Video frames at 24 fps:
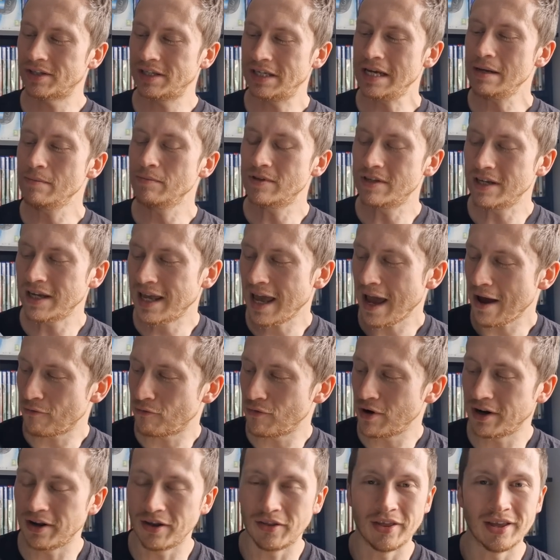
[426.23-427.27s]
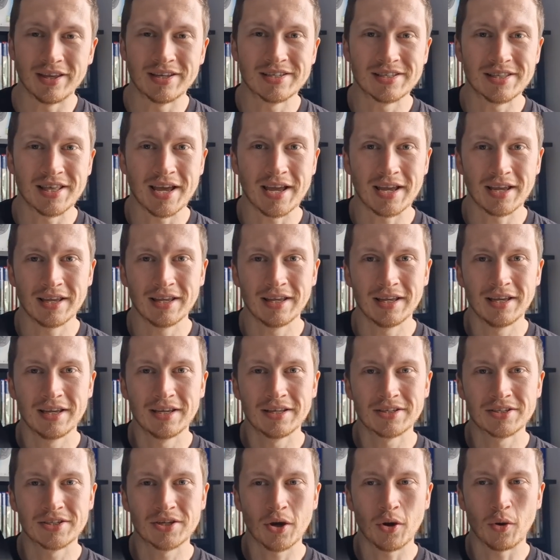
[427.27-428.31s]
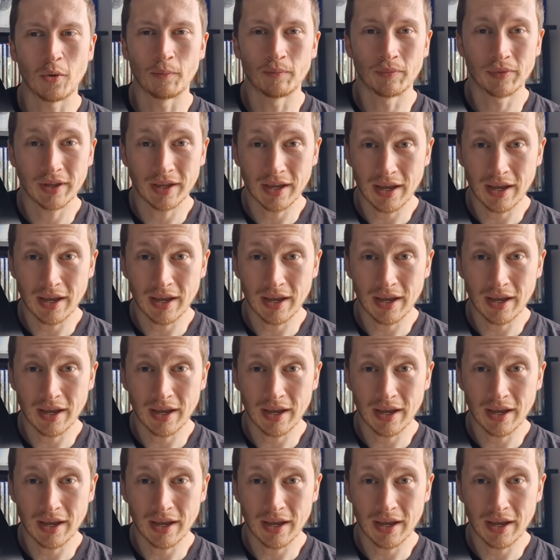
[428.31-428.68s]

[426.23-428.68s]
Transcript: seem to get rid of this thing. So,